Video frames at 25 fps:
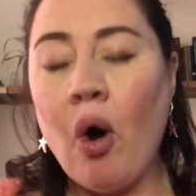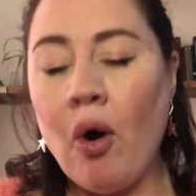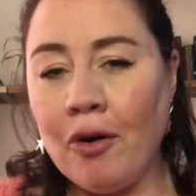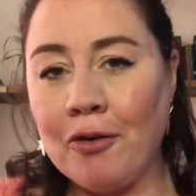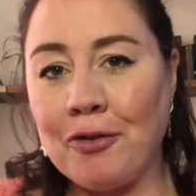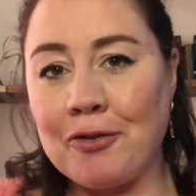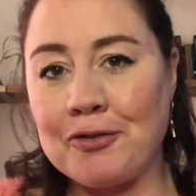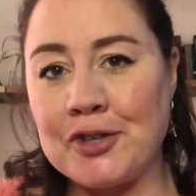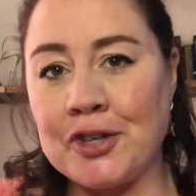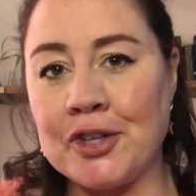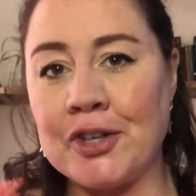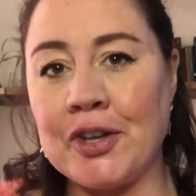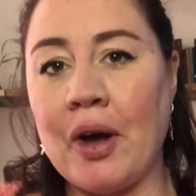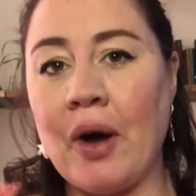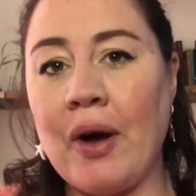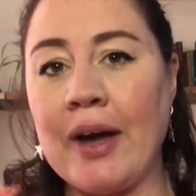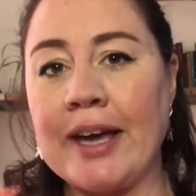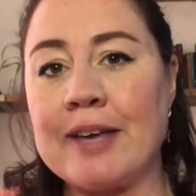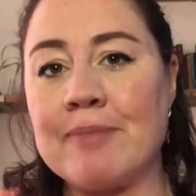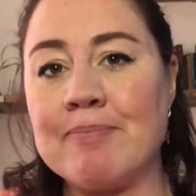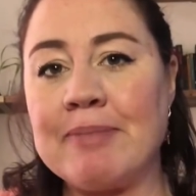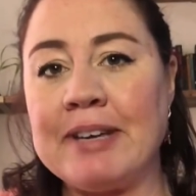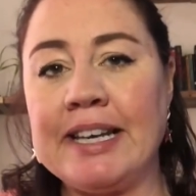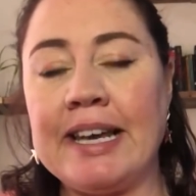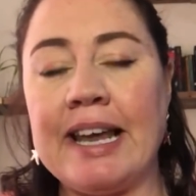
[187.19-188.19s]
often that I
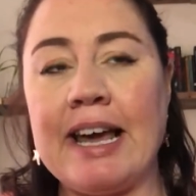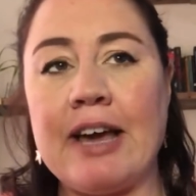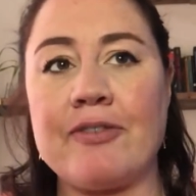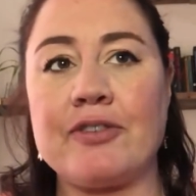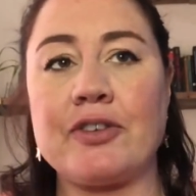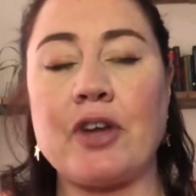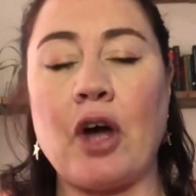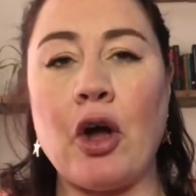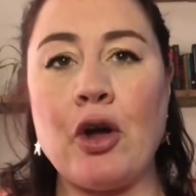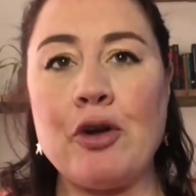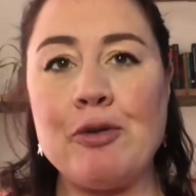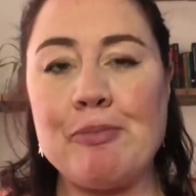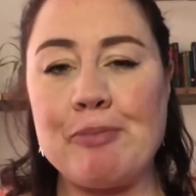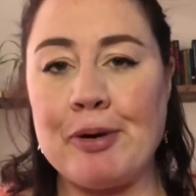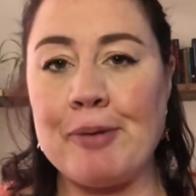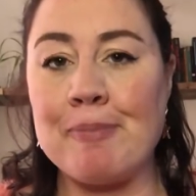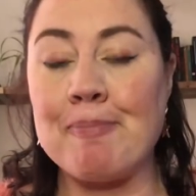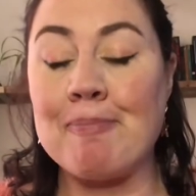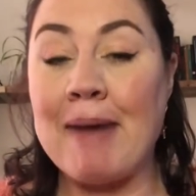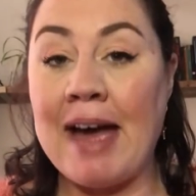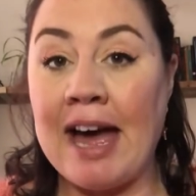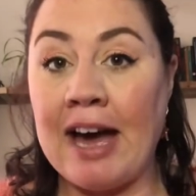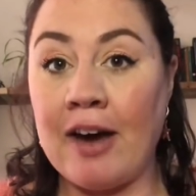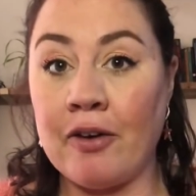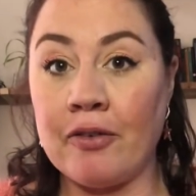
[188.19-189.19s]
can be left
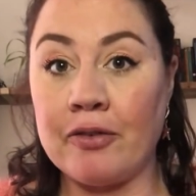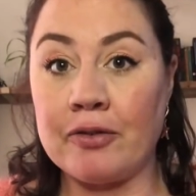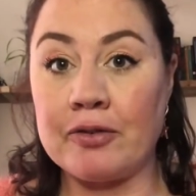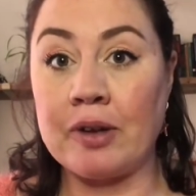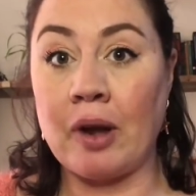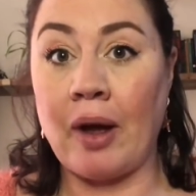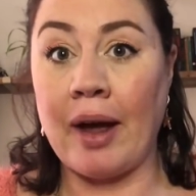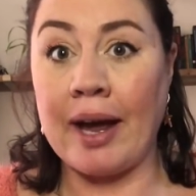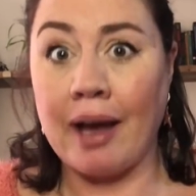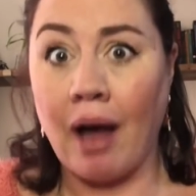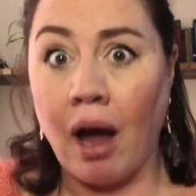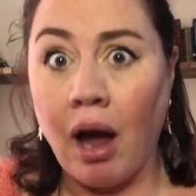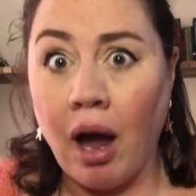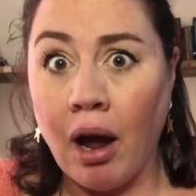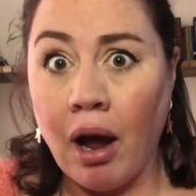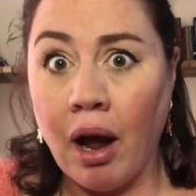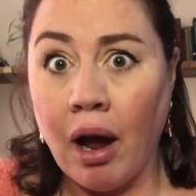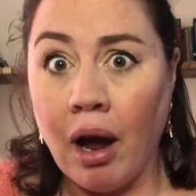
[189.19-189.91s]
open-mouthed, like,